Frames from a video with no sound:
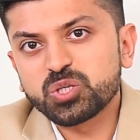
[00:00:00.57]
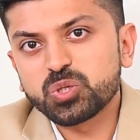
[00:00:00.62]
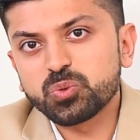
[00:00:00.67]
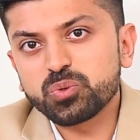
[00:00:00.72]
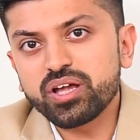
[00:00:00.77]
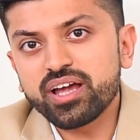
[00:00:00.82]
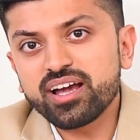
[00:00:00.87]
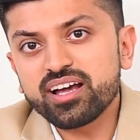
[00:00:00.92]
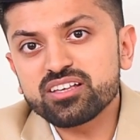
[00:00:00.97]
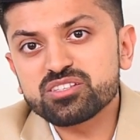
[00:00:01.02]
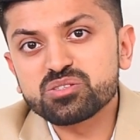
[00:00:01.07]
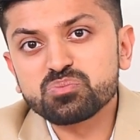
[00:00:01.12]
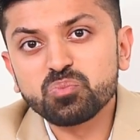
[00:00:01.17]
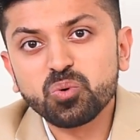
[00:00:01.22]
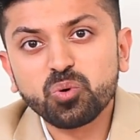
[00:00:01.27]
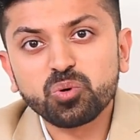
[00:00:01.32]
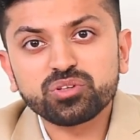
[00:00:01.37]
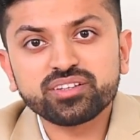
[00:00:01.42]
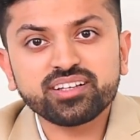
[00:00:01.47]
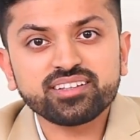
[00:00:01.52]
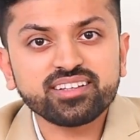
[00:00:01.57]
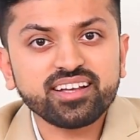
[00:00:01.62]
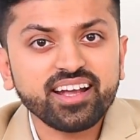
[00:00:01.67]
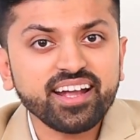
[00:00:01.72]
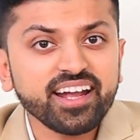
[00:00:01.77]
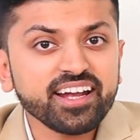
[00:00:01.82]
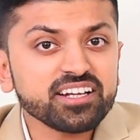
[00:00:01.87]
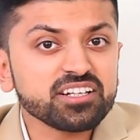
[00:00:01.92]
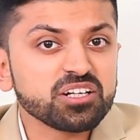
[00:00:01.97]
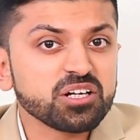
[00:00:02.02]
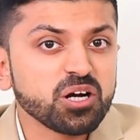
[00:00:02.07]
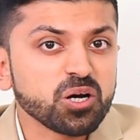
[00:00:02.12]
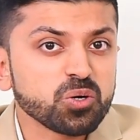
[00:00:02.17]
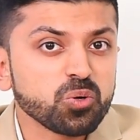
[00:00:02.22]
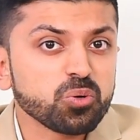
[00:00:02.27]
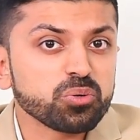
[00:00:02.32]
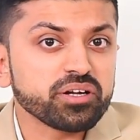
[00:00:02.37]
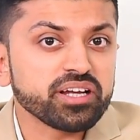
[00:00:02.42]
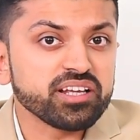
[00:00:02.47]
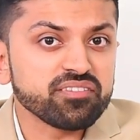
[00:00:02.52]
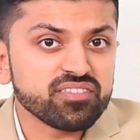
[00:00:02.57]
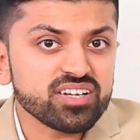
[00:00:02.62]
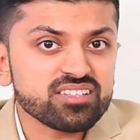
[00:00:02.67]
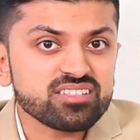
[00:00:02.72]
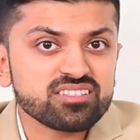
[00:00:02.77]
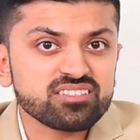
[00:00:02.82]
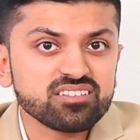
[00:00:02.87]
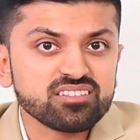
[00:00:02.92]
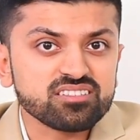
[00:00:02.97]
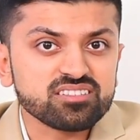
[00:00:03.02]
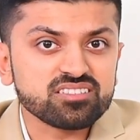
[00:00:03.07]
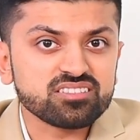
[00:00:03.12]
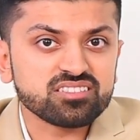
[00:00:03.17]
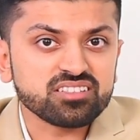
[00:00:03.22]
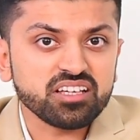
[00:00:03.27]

today has more than 8 crore investors